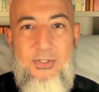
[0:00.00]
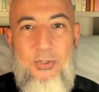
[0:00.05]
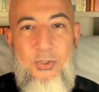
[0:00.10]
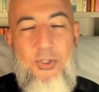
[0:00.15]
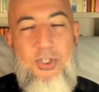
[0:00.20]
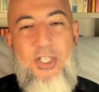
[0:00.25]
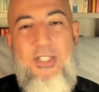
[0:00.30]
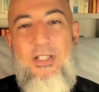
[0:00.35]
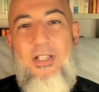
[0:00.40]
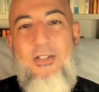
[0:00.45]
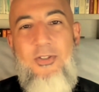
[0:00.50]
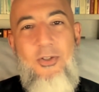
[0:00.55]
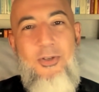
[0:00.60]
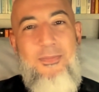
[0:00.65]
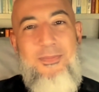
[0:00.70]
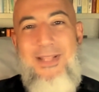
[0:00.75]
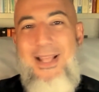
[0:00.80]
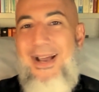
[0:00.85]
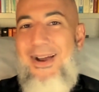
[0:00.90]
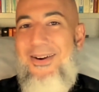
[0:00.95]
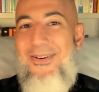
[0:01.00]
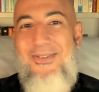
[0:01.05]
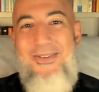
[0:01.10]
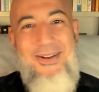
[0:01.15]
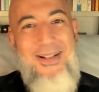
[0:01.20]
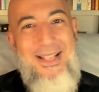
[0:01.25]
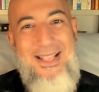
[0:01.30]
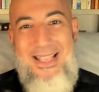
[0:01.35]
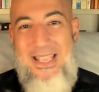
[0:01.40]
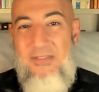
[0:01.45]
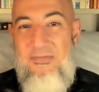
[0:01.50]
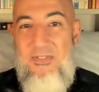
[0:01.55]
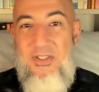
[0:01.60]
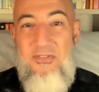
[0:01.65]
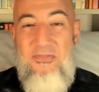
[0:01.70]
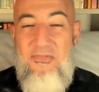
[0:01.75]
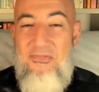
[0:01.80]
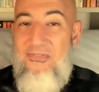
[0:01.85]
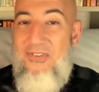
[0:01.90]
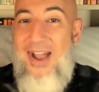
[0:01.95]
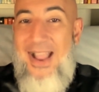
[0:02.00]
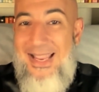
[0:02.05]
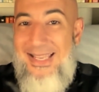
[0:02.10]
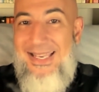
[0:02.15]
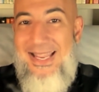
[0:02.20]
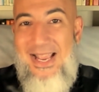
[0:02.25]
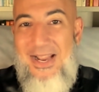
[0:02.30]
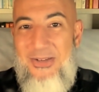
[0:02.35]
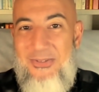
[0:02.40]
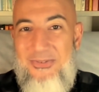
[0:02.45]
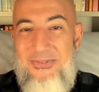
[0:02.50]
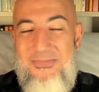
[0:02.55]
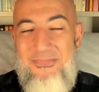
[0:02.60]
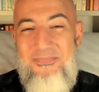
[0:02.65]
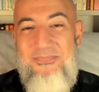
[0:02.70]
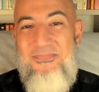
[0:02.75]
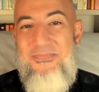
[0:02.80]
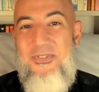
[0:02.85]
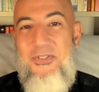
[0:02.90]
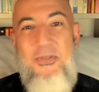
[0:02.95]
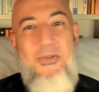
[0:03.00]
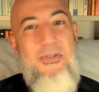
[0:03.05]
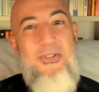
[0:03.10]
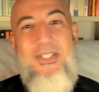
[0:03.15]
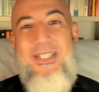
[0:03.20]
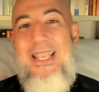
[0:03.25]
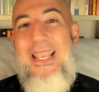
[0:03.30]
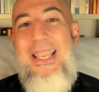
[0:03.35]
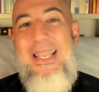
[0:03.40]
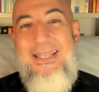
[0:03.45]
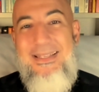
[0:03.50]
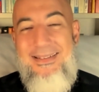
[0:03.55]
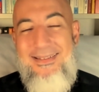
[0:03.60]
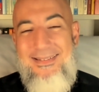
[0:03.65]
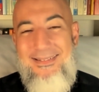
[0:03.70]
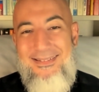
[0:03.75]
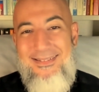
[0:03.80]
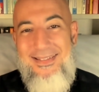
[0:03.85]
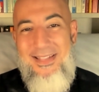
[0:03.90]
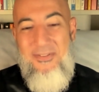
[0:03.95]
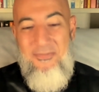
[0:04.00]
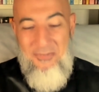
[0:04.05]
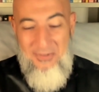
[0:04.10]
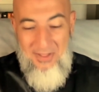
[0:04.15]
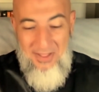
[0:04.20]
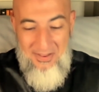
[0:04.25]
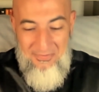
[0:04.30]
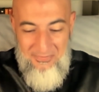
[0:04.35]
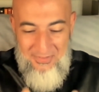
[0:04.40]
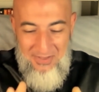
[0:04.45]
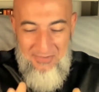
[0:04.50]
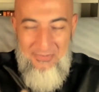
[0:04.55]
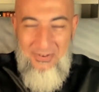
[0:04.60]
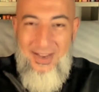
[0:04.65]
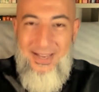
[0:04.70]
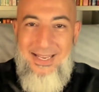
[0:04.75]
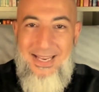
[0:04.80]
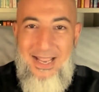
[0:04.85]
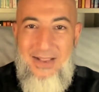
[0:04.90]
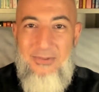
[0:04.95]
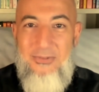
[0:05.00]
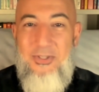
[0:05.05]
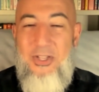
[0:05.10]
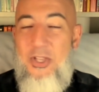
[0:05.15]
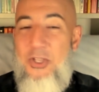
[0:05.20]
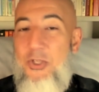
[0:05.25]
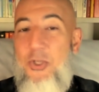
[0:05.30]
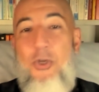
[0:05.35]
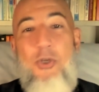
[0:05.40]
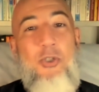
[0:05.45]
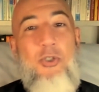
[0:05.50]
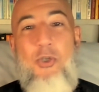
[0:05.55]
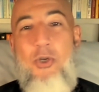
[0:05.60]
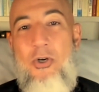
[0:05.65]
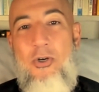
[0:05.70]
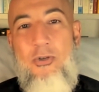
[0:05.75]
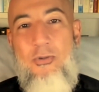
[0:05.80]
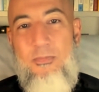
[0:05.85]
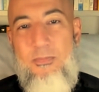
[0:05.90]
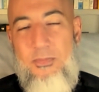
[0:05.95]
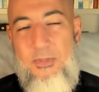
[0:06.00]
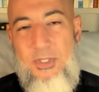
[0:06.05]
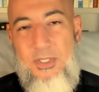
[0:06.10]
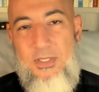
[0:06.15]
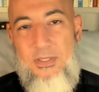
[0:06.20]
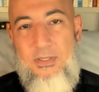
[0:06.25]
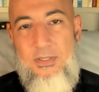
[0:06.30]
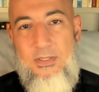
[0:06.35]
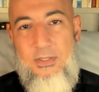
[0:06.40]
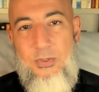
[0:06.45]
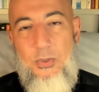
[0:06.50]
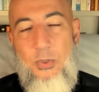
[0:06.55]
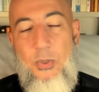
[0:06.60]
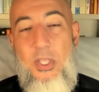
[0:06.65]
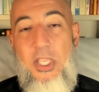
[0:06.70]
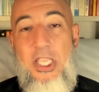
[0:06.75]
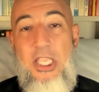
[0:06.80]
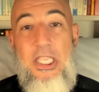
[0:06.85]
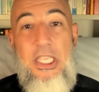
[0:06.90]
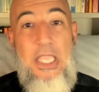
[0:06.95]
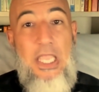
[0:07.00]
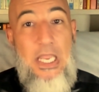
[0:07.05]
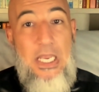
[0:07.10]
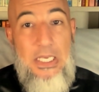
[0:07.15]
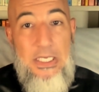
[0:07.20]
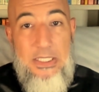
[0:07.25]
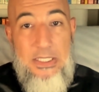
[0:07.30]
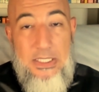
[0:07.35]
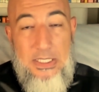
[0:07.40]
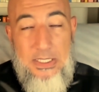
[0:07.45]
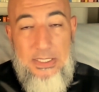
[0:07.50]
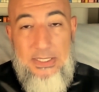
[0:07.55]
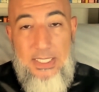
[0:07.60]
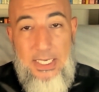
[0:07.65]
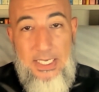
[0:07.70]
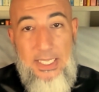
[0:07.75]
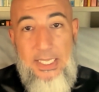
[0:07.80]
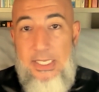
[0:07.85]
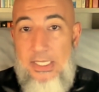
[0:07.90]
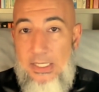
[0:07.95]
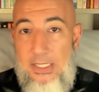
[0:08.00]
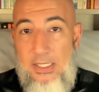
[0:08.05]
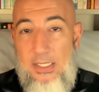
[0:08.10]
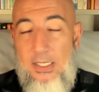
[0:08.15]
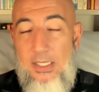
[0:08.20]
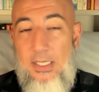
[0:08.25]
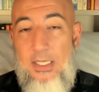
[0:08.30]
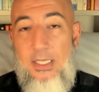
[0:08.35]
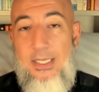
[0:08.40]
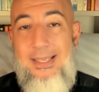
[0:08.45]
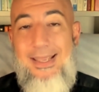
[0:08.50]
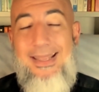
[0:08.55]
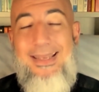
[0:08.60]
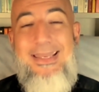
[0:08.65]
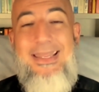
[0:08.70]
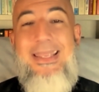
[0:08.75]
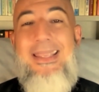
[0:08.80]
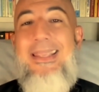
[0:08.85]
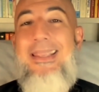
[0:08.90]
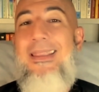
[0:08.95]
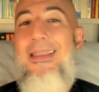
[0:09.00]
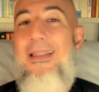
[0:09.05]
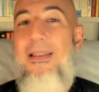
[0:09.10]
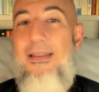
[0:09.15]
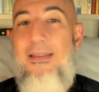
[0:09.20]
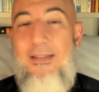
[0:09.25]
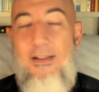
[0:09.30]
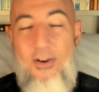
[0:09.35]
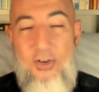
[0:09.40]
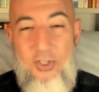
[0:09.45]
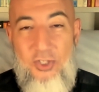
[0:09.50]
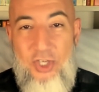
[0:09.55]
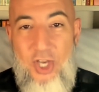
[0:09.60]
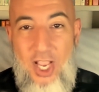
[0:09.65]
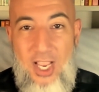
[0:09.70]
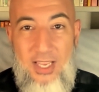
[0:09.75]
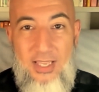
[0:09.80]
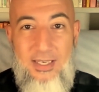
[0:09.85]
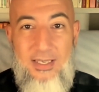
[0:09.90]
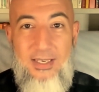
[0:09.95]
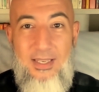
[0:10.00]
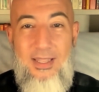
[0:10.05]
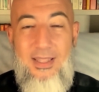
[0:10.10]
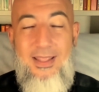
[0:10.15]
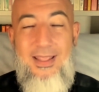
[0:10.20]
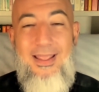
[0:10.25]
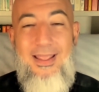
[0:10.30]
So Shaitan told him, now, if they find out, you're dead. If they find out, you're doomed. So he killed the lady, and he killed her child,